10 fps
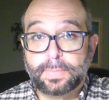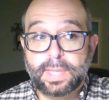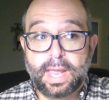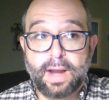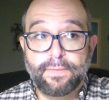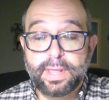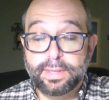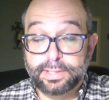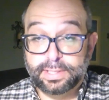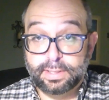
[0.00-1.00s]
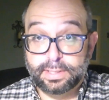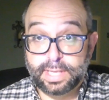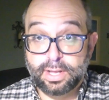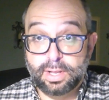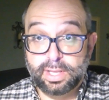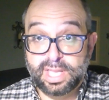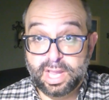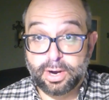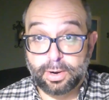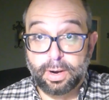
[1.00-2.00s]
that every single
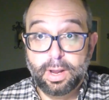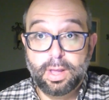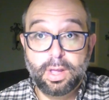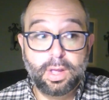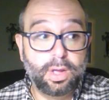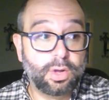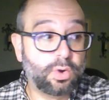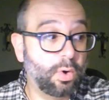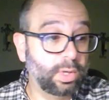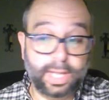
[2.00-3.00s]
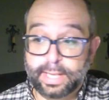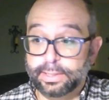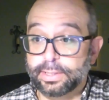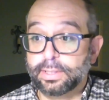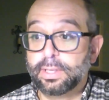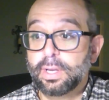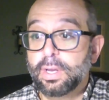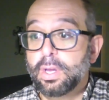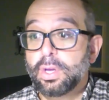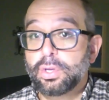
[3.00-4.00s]
year correlates
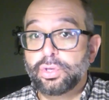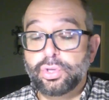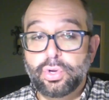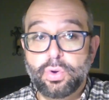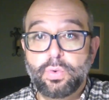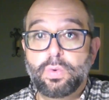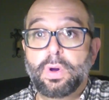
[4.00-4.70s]
to,